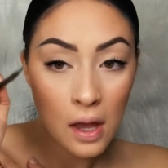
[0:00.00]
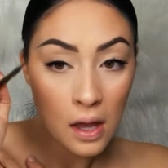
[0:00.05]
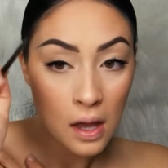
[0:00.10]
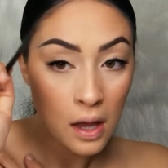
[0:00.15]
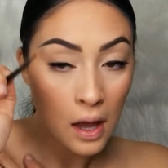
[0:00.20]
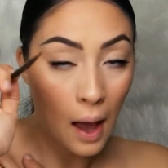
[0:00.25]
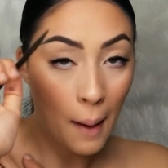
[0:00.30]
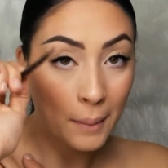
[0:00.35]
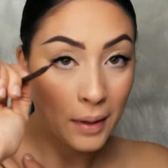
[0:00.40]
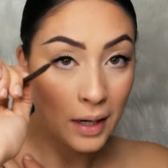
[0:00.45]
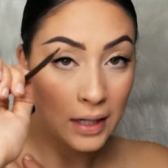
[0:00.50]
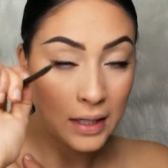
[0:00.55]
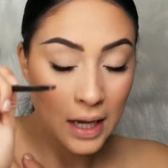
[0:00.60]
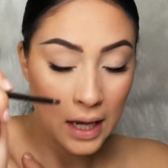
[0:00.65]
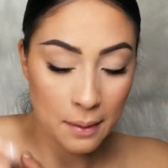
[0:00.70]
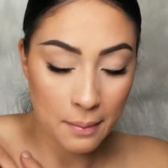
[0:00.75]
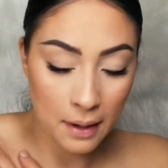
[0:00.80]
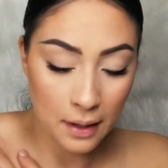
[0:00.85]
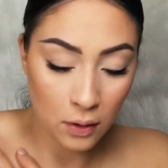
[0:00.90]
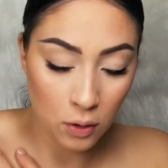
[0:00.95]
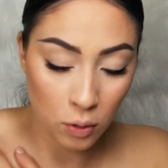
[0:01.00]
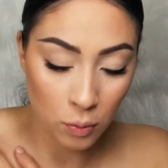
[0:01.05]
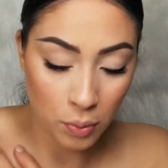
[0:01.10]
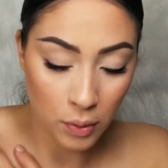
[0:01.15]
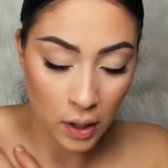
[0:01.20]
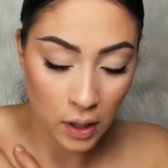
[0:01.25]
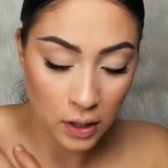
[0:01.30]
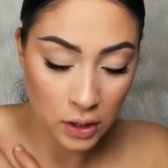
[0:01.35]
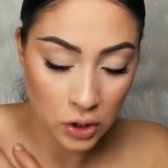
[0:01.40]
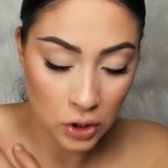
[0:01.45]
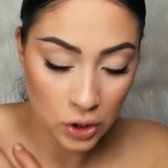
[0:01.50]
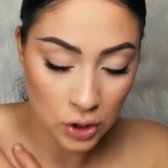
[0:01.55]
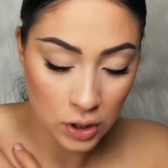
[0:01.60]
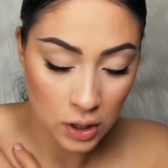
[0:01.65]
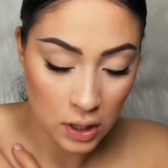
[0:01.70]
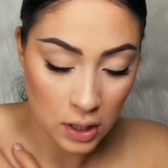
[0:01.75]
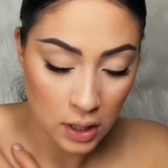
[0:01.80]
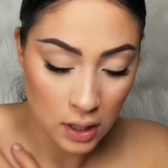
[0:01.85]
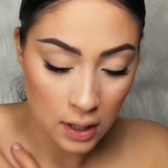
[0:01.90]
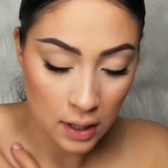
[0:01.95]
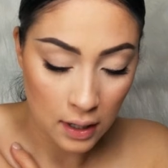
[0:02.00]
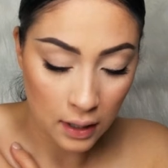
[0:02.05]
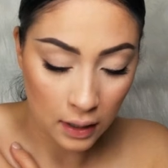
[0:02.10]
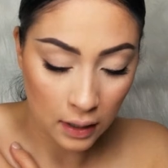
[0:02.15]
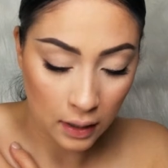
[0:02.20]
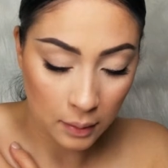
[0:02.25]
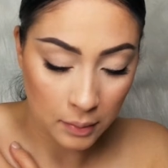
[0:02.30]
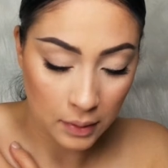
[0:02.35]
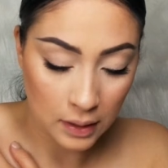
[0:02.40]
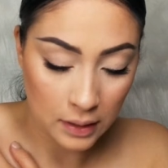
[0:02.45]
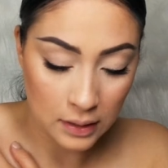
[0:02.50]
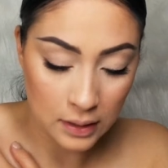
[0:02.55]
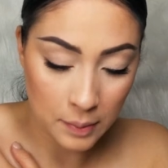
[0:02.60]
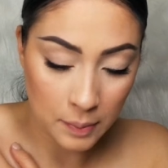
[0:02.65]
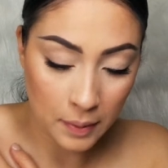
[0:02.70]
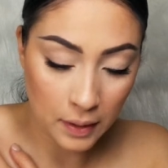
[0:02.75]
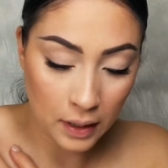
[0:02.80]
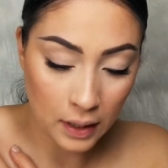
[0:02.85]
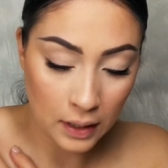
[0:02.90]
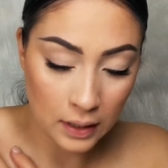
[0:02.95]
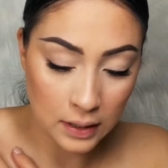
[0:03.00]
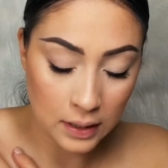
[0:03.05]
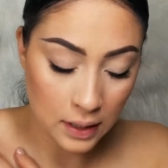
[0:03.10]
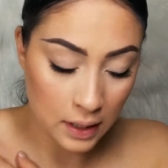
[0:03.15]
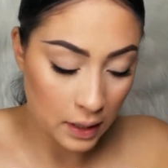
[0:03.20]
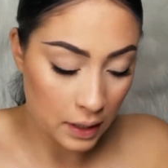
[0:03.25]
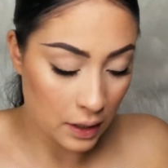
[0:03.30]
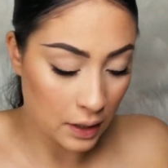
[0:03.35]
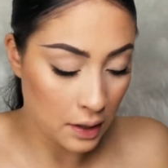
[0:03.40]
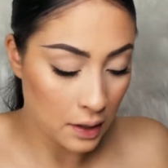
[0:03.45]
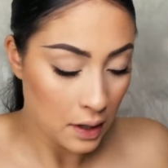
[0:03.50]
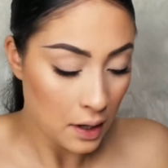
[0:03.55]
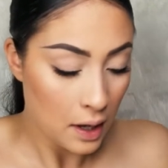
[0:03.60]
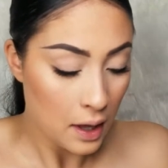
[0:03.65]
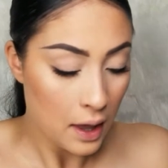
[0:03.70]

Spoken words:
I'm going to take my little brush and I'm going to dip it into there.